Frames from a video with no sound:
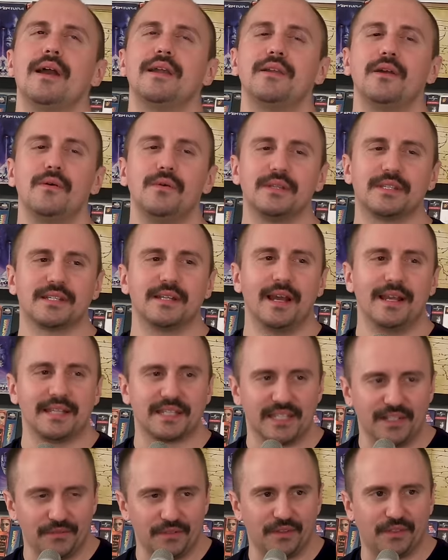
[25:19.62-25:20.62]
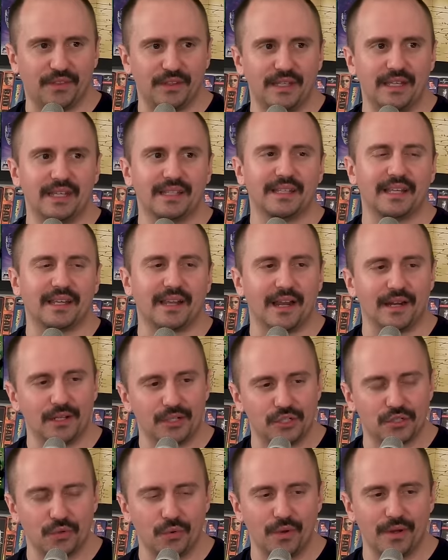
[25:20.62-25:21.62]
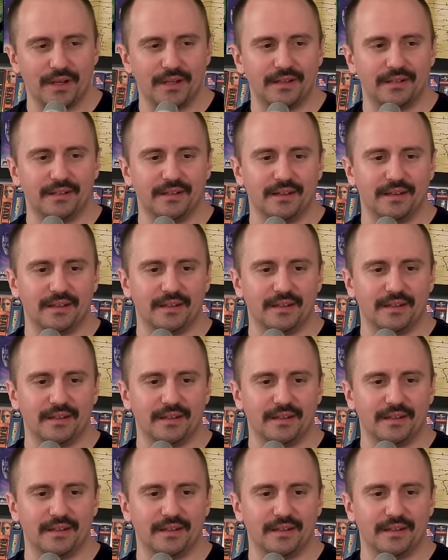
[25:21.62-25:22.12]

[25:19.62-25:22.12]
I know it's nice and everything, and they kind of join,